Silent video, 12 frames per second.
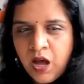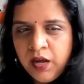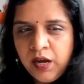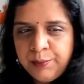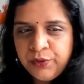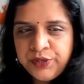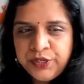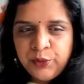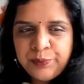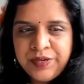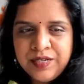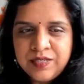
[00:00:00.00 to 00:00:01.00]
Are our
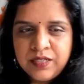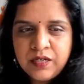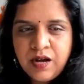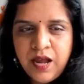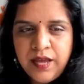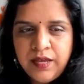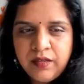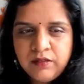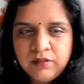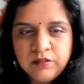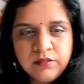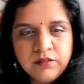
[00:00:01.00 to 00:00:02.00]
potato prints
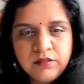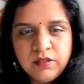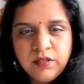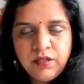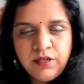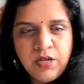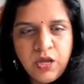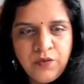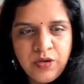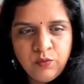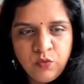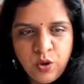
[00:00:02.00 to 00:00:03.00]
drying? Now
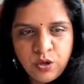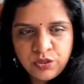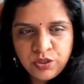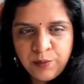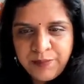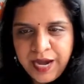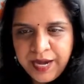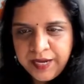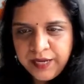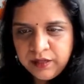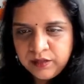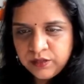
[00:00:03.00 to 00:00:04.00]
we'll move on to the
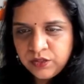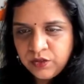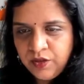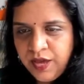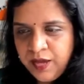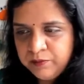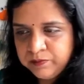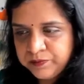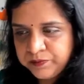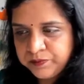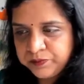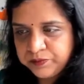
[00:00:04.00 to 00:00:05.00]
bhendi. Okay?